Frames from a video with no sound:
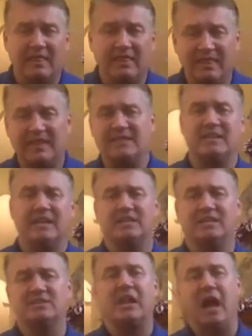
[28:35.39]
This
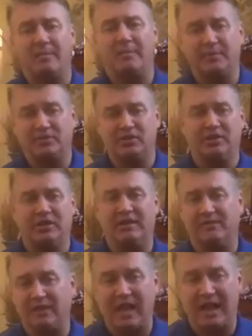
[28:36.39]
is an opportunity
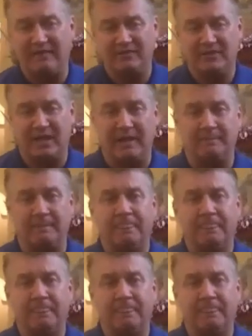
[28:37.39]
of a lifetime.